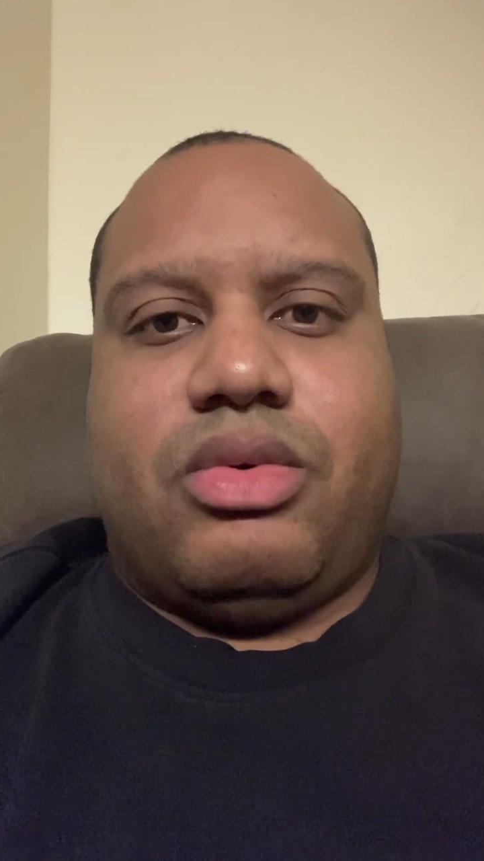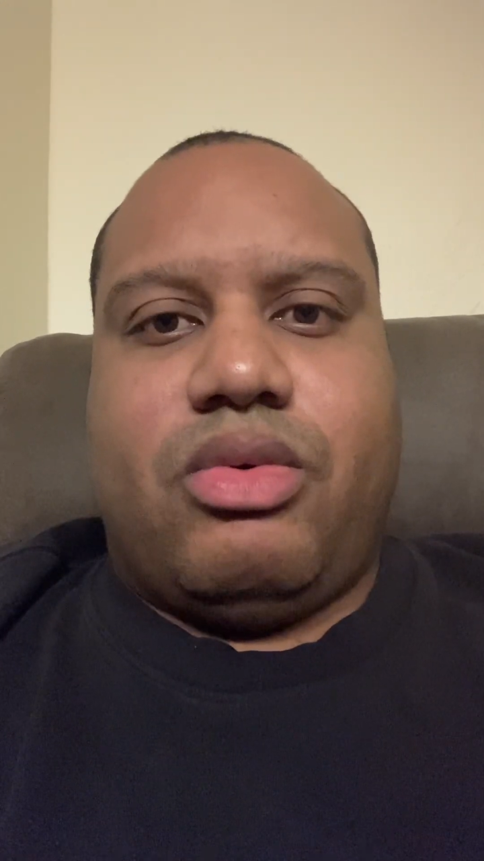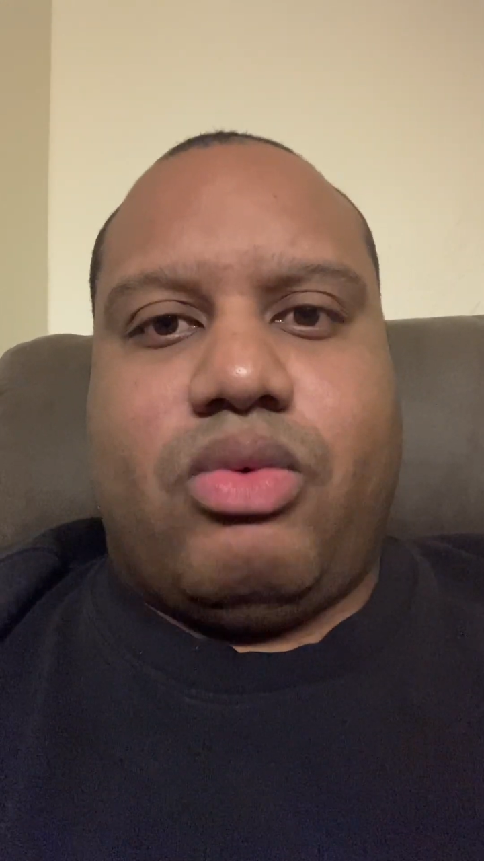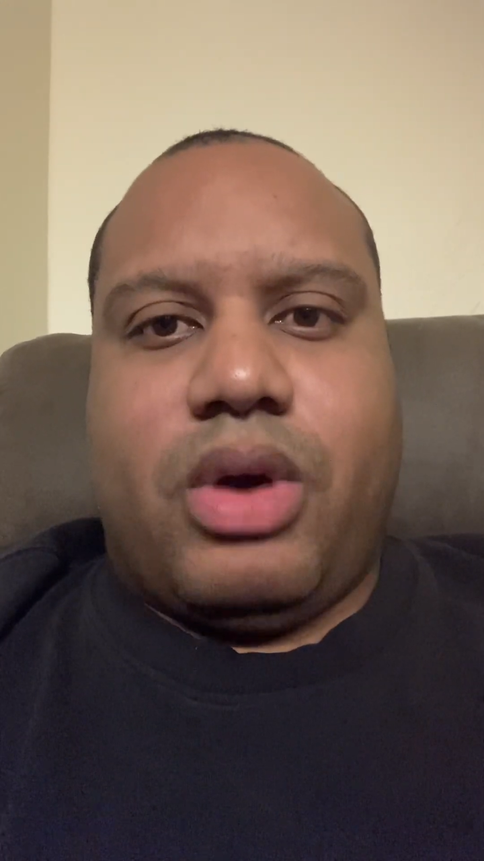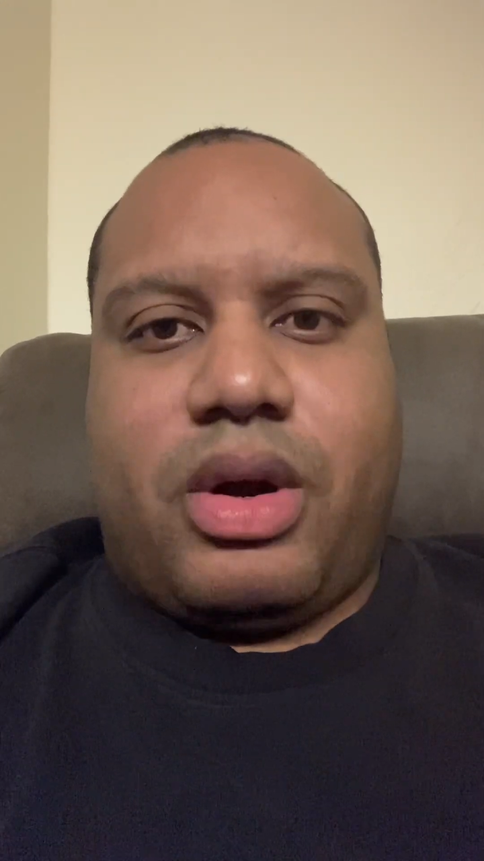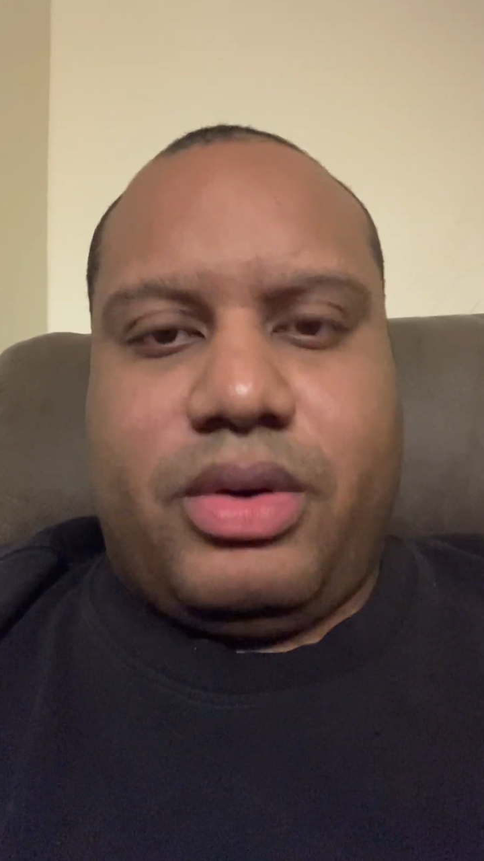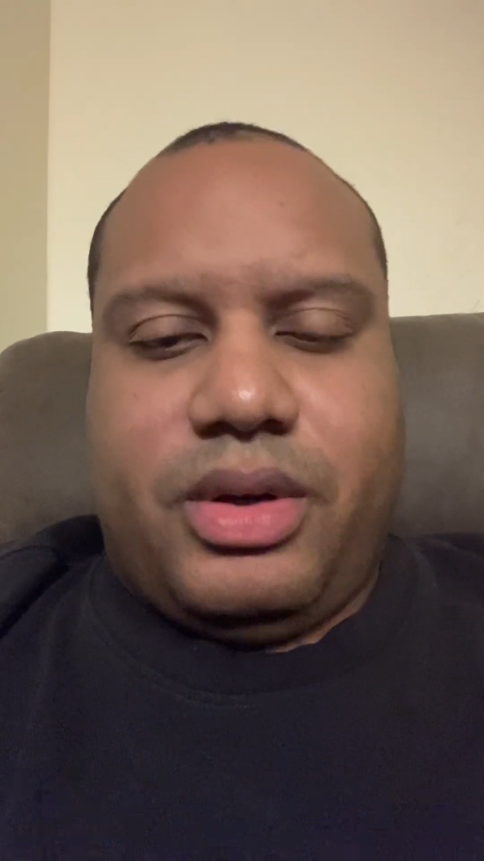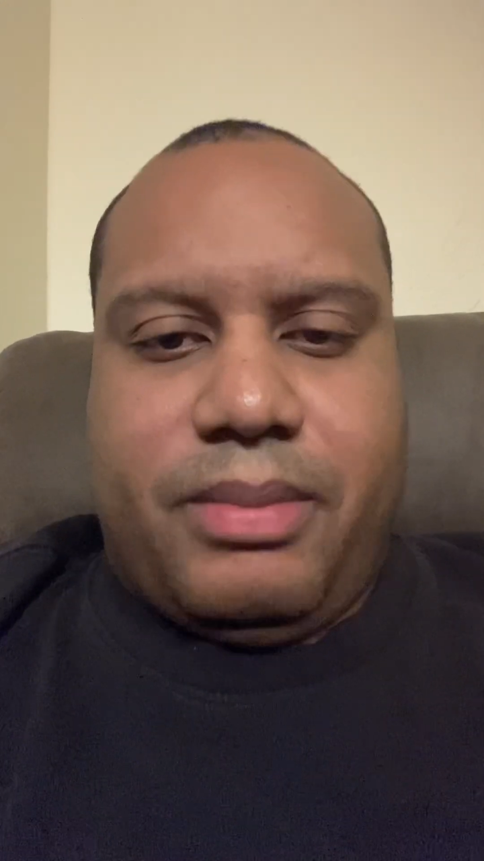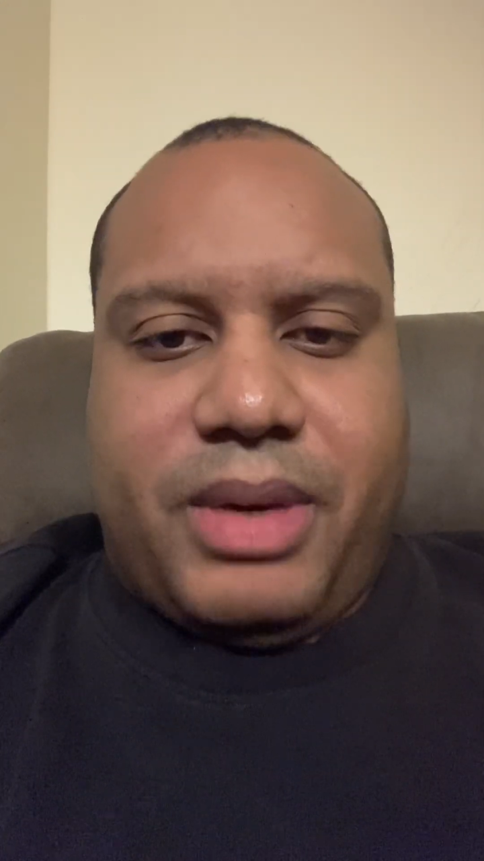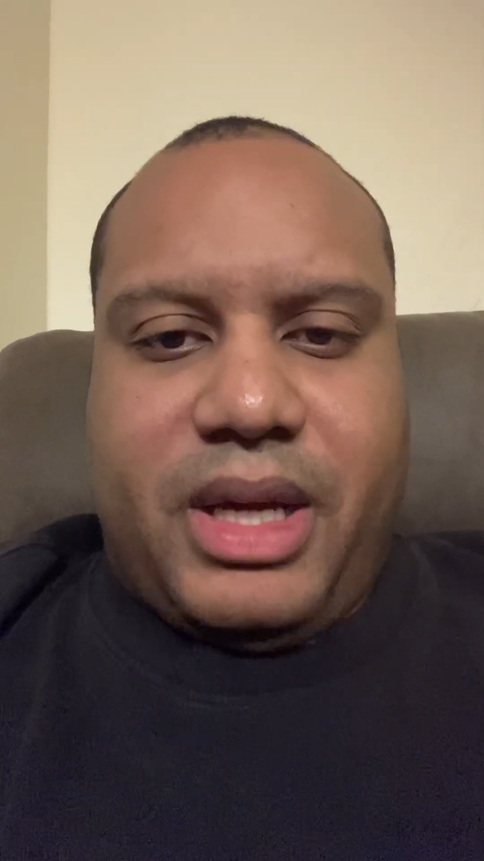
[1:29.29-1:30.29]
work on
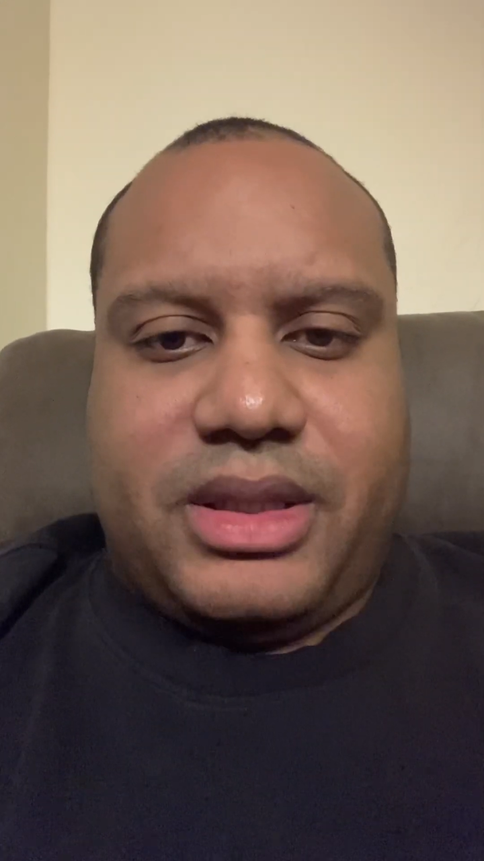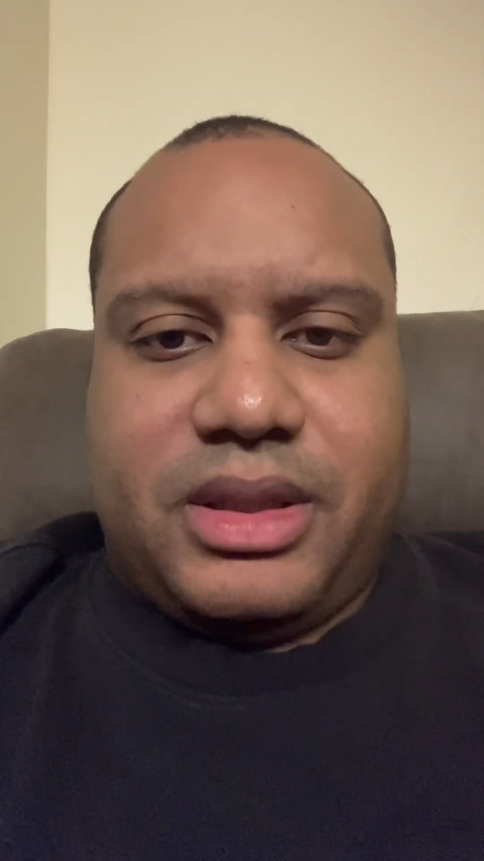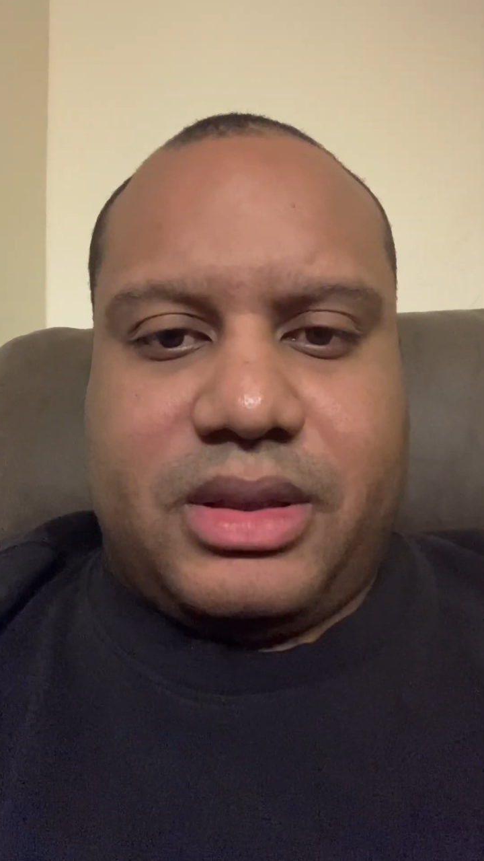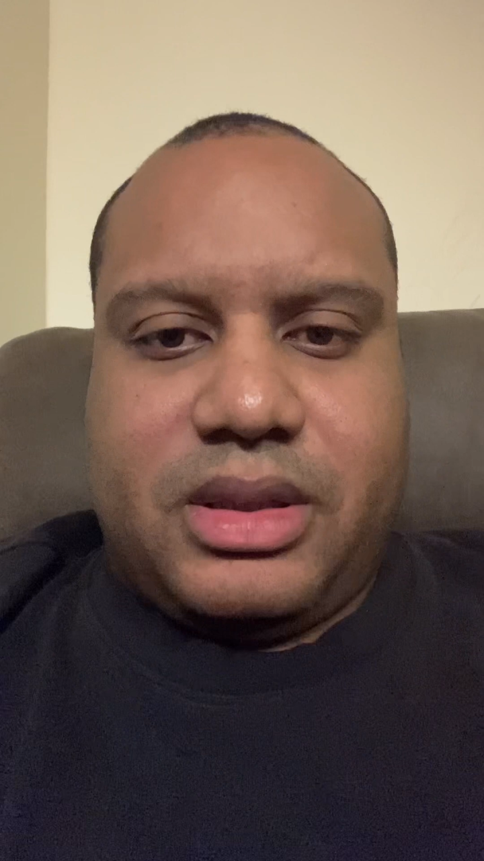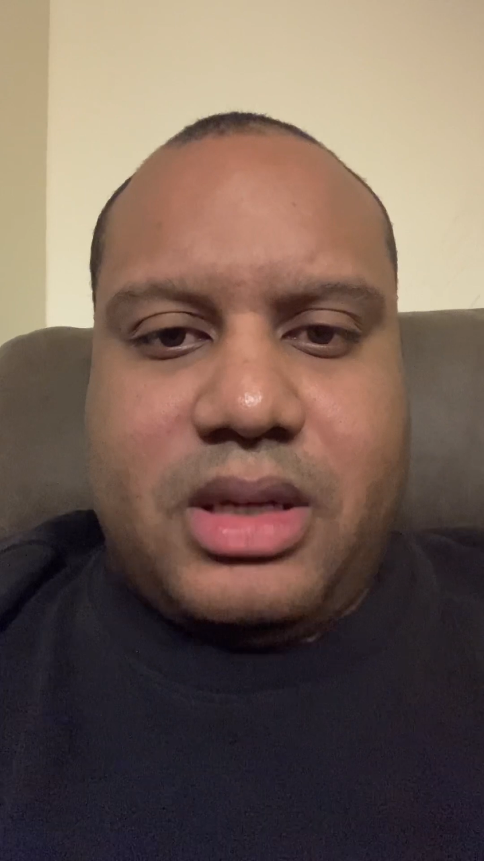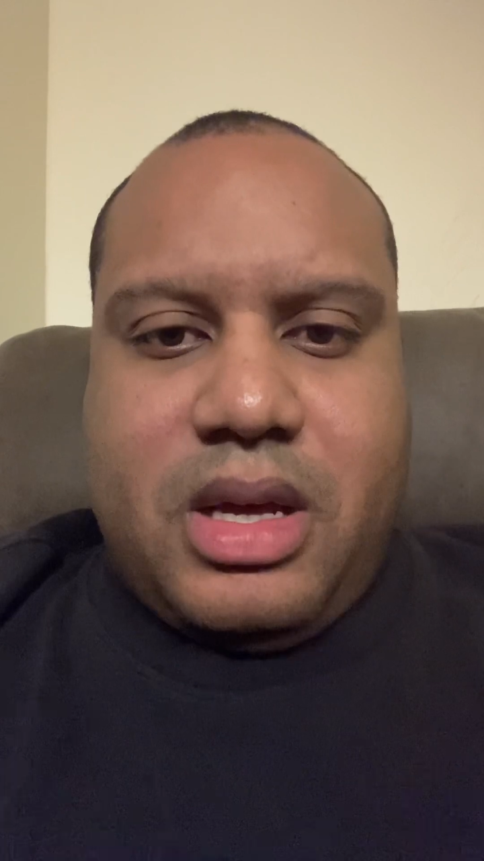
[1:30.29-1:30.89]
your patience.